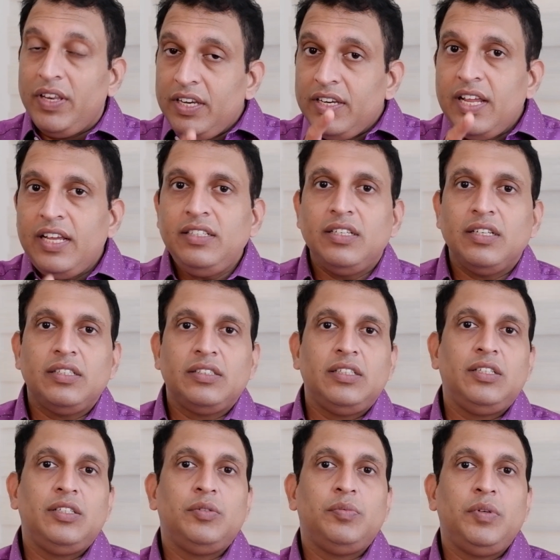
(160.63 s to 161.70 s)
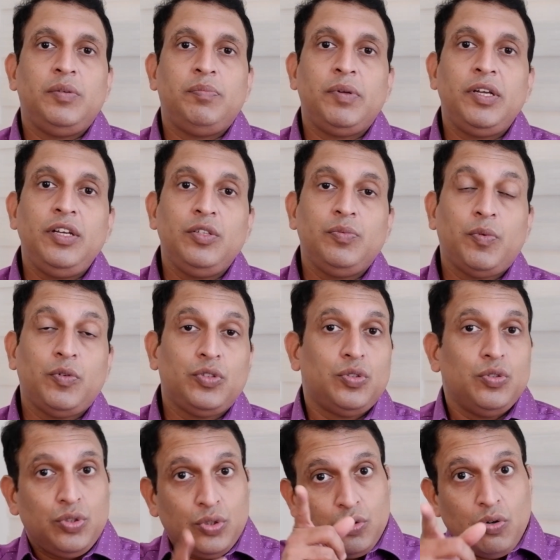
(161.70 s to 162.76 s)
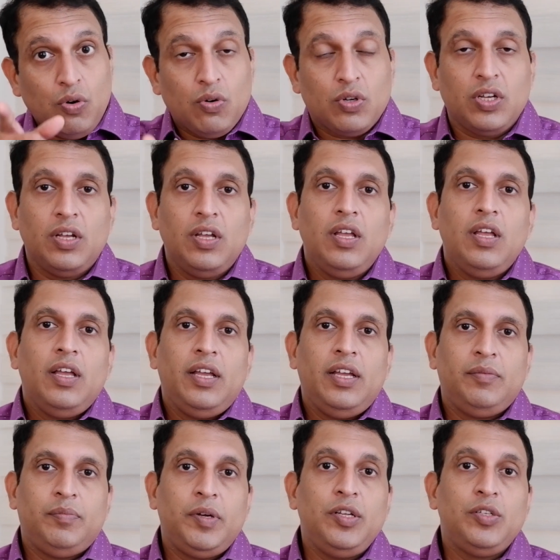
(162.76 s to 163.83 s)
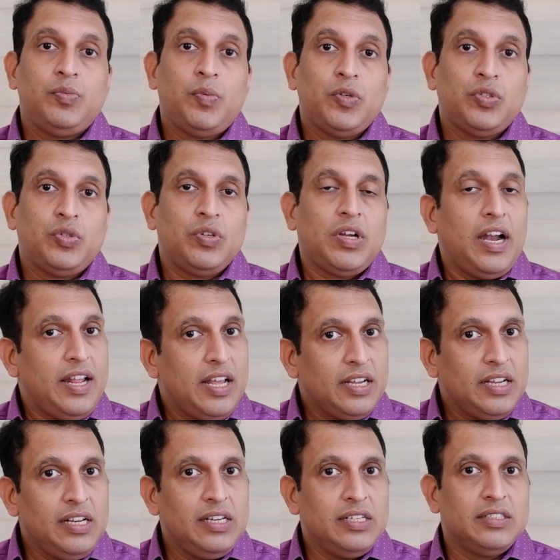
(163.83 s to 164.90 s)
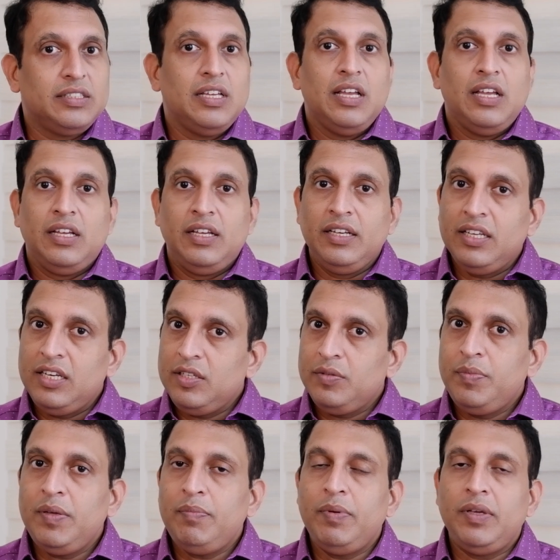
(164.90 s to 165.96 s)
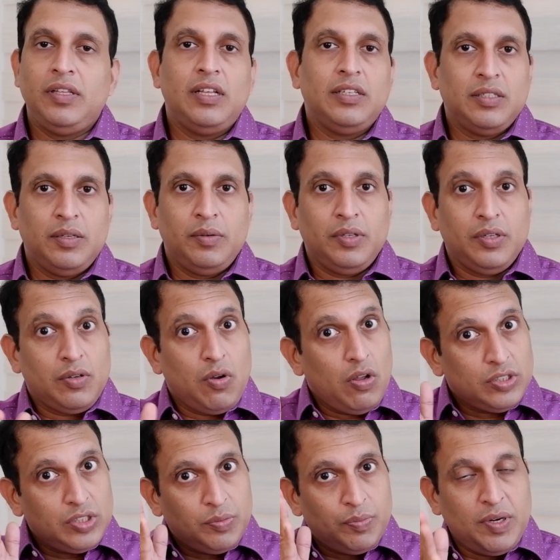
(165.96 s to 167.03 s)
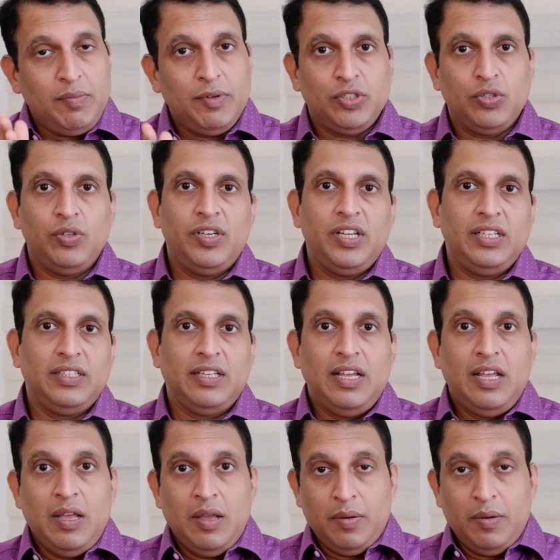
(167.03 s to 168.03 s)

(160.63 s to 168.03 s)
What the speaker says: Very dangerous. It predisposes to stroke, it predisposes to cardiac illness, increased BP, that causes premature death.